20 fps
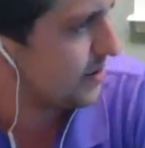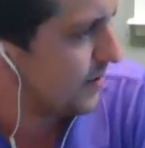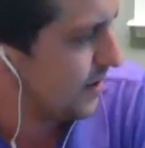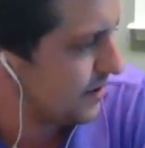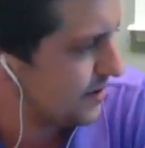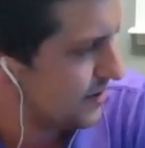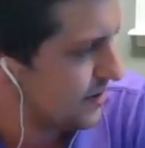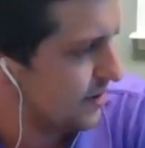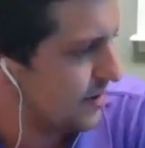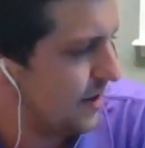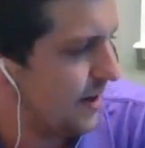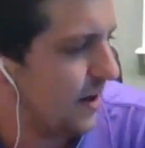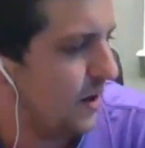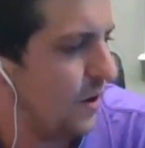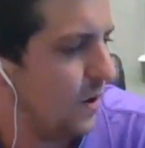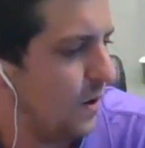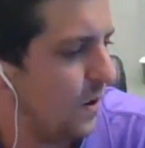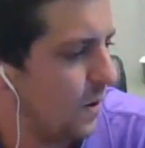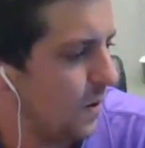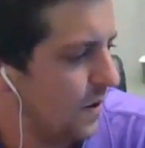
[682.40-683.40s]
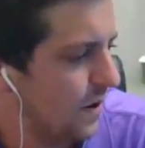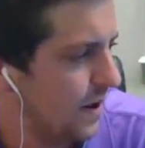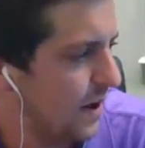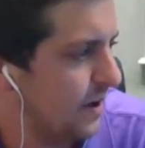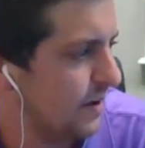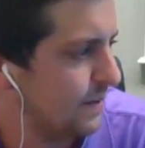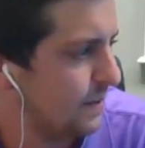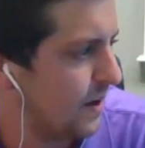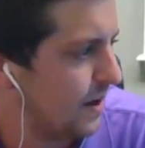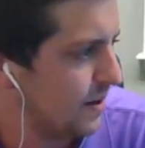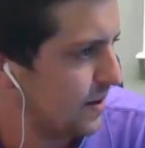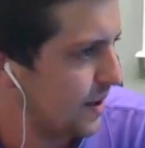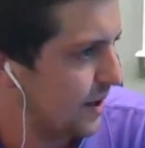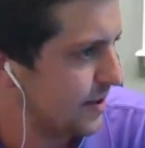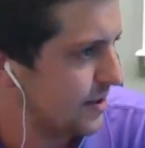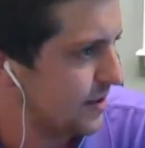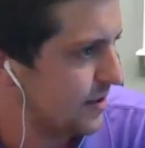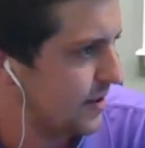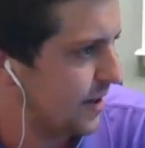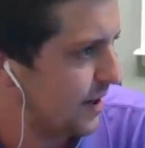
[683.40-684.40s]
A Trezor or a
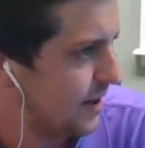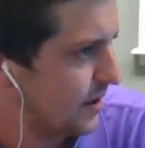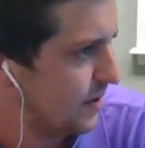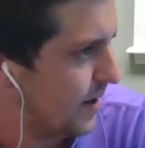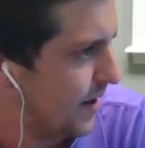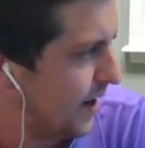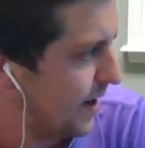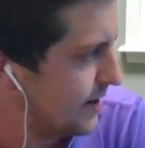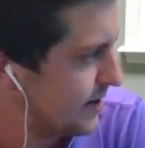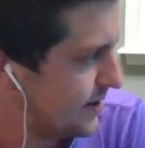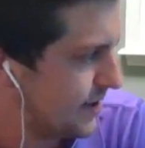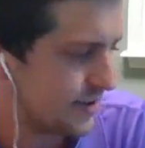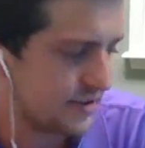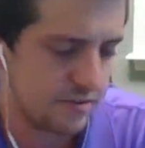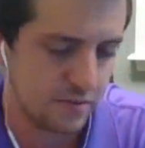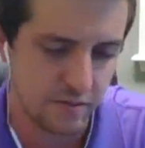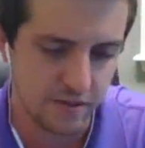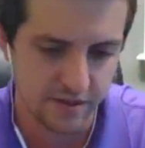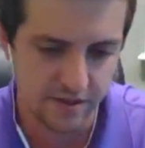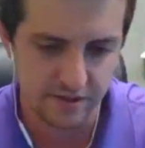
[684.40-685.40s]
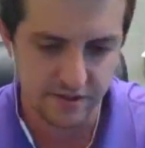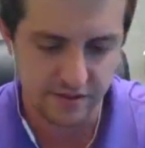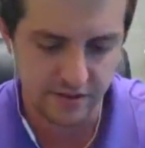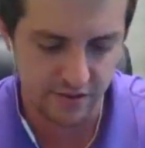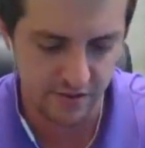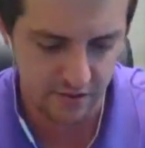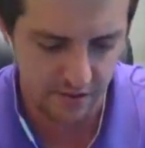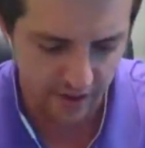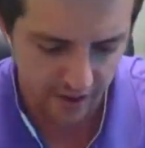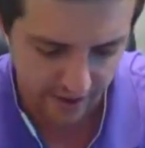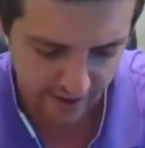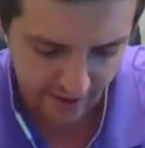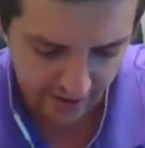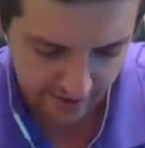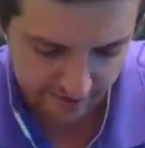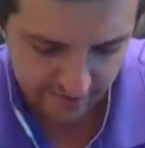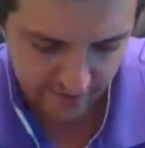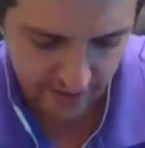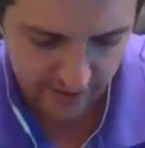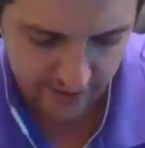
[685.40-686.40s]
Ledger Nano S. That's the two I
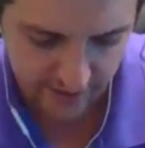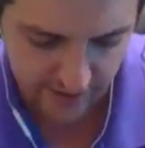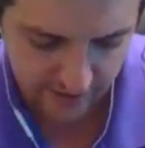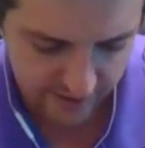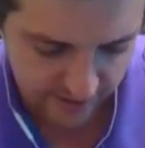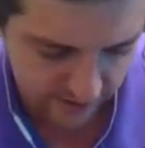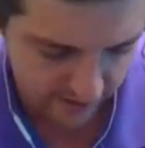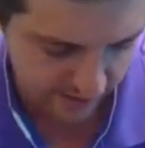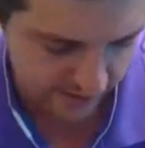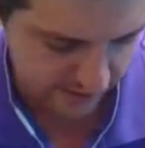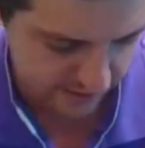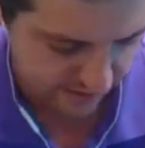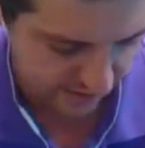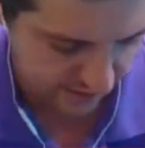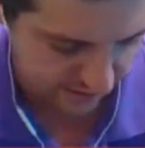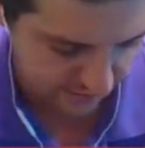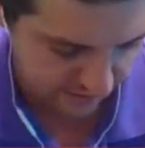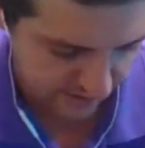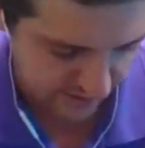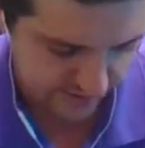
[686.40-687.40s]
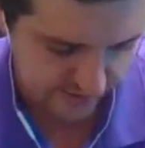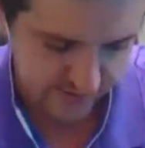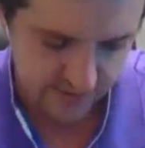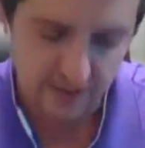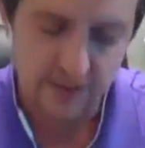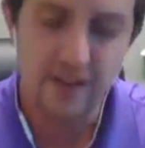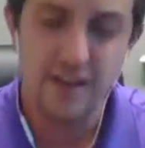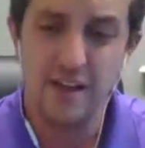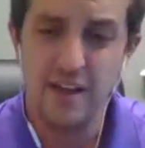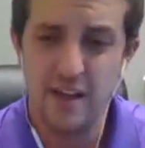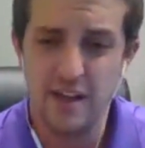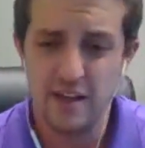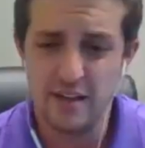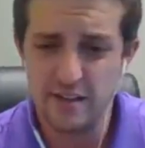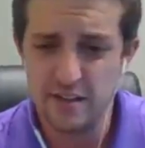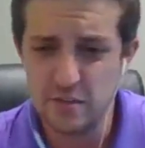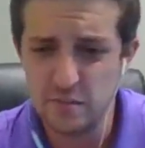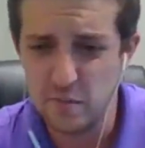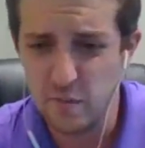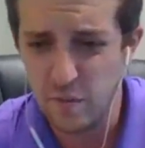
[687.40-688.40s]
have. I like the Ledger Nano S a
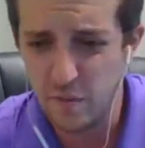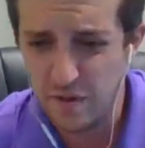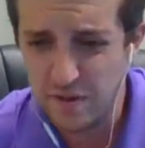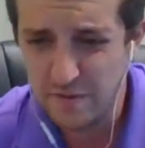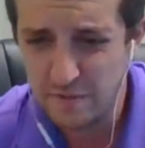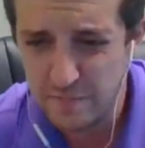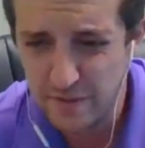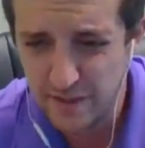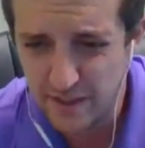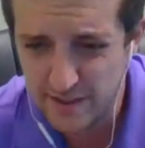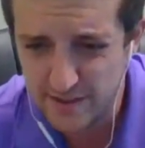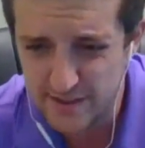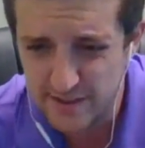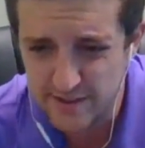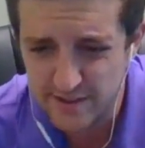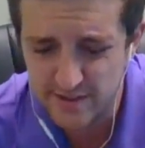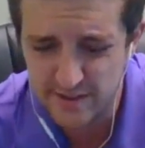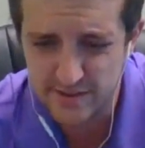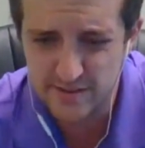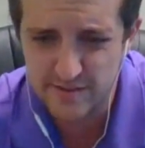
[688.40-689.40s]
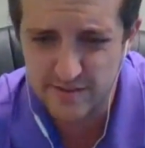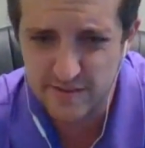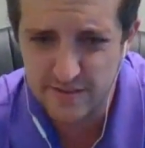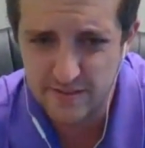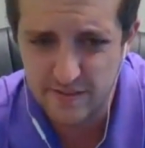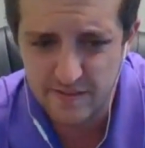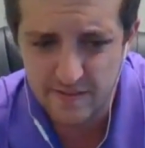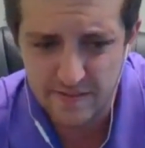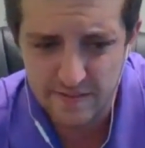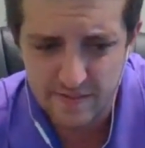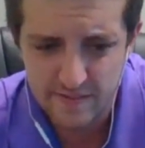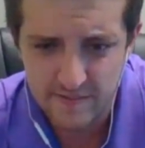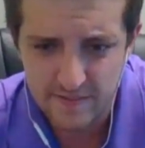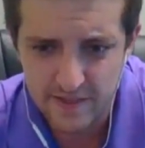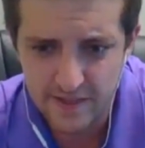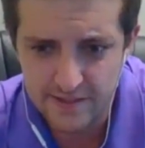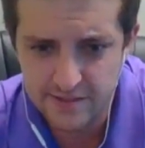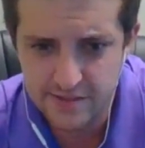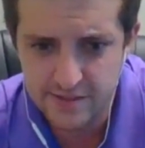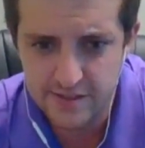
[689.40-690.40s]
little more because it's
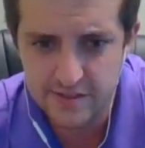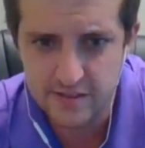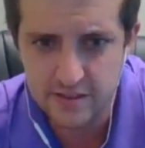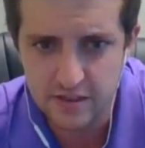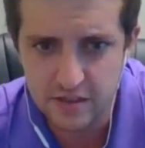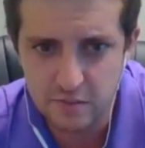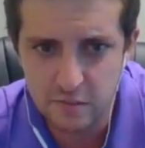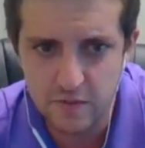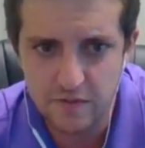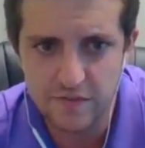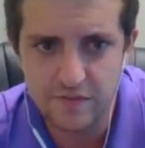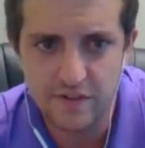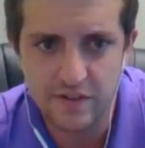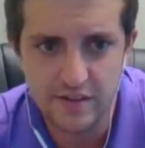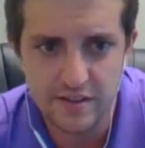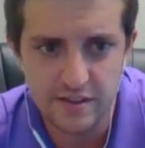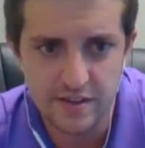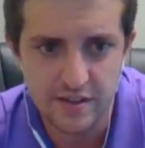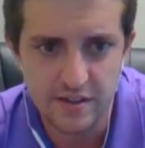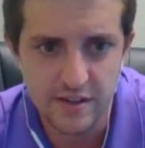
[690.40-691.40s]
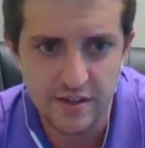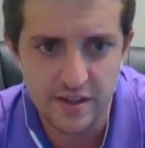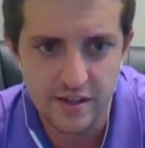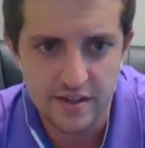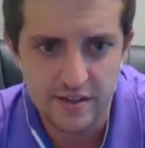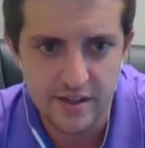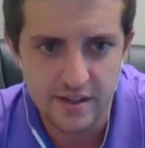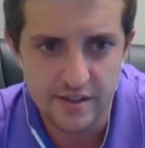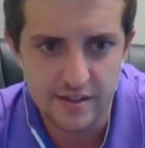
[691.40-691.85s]
just a little more friendlier.